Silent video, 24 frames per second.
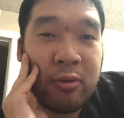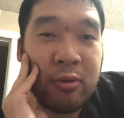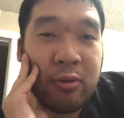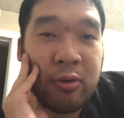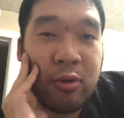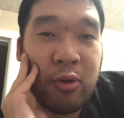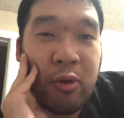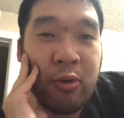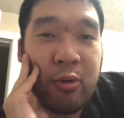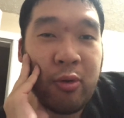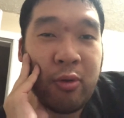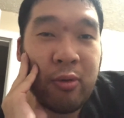
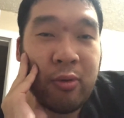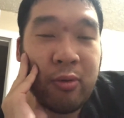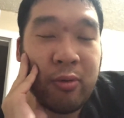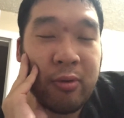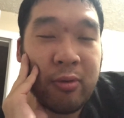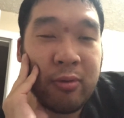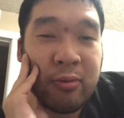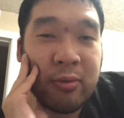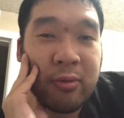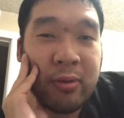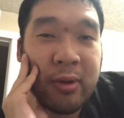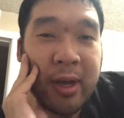go
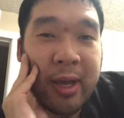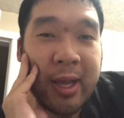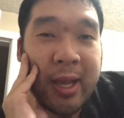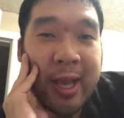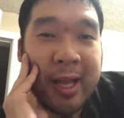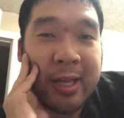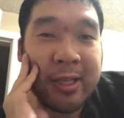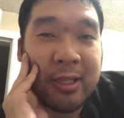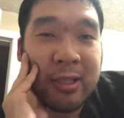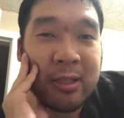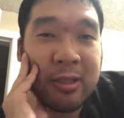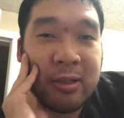
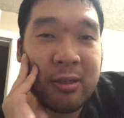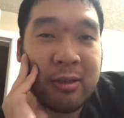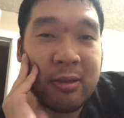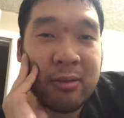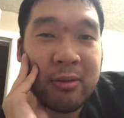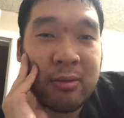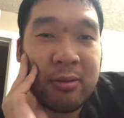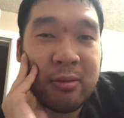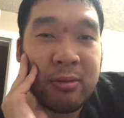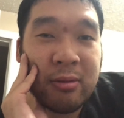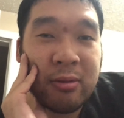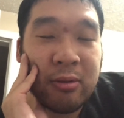against,
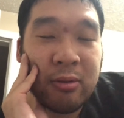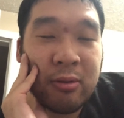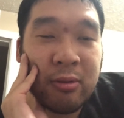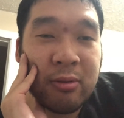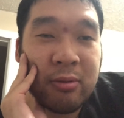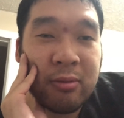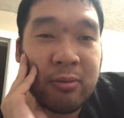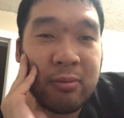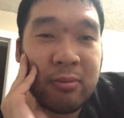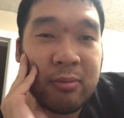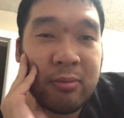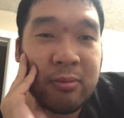
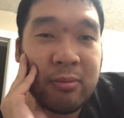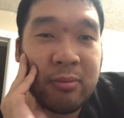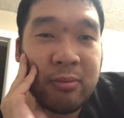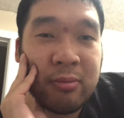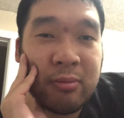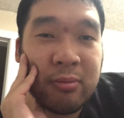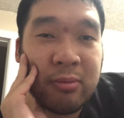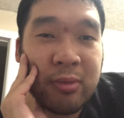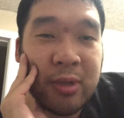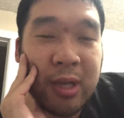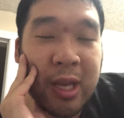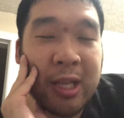
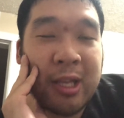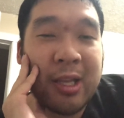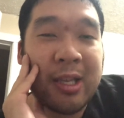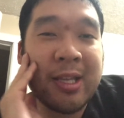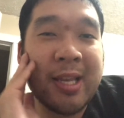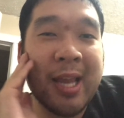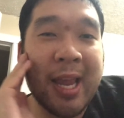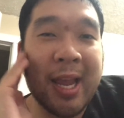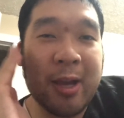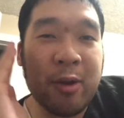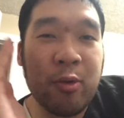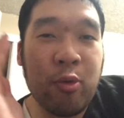not to
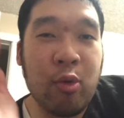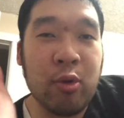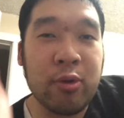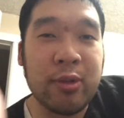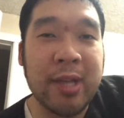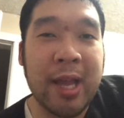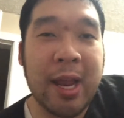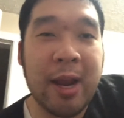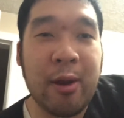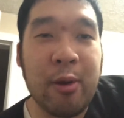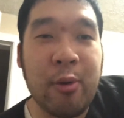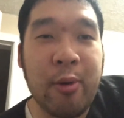take a world
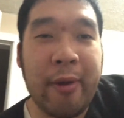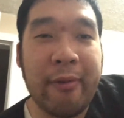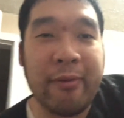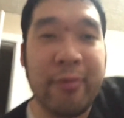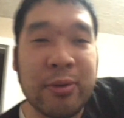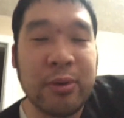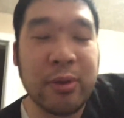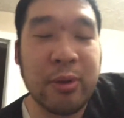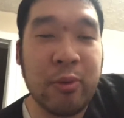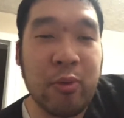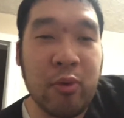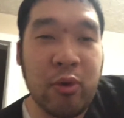title away from
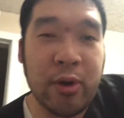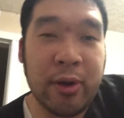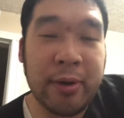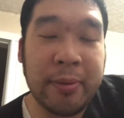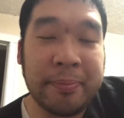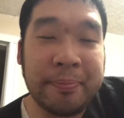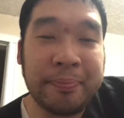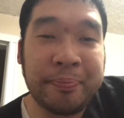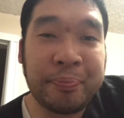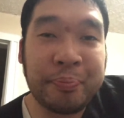someone.